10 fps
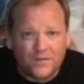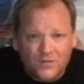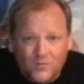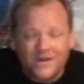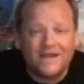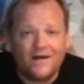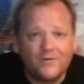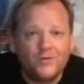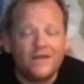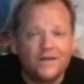
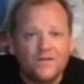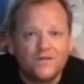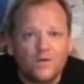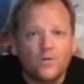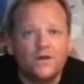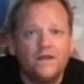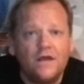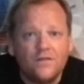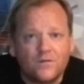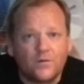
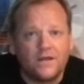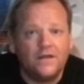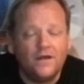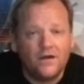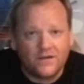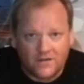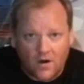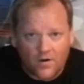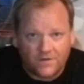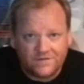333
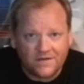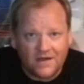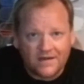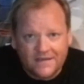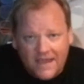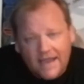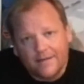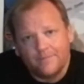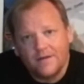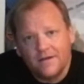yards a game.